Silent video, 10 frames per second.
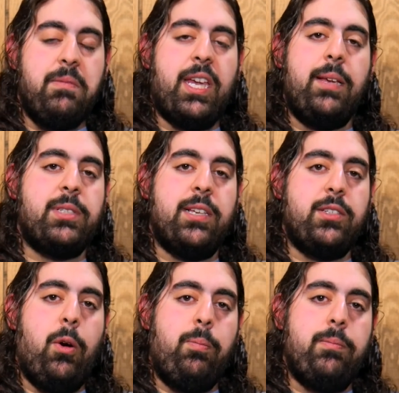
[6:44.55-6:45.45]
the game says
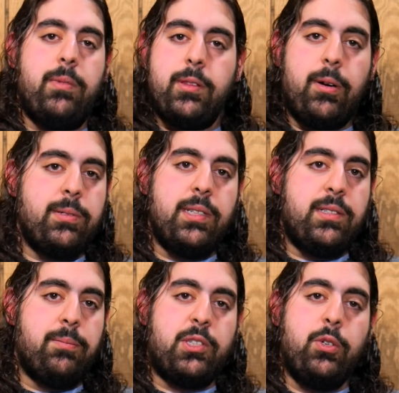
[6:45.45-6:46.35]
nope and throws in
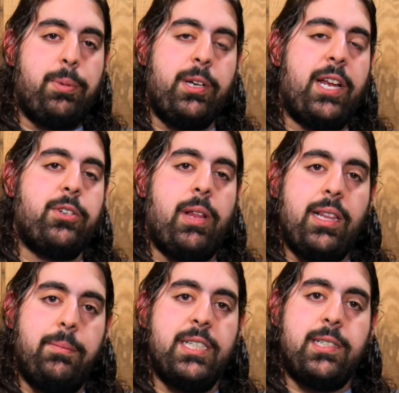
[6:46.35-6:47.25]
some supernatural
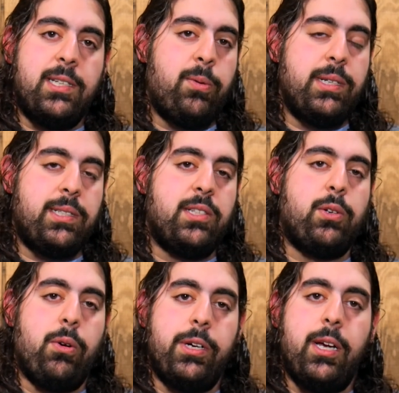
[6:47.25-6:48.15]
elements to twist the
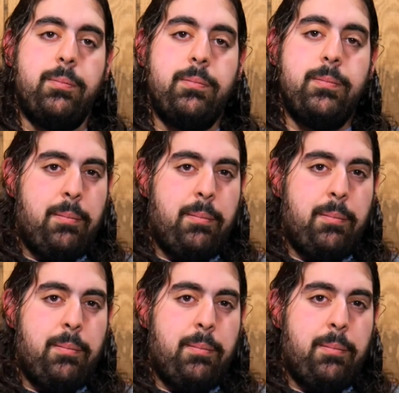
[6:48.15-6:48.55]
story up.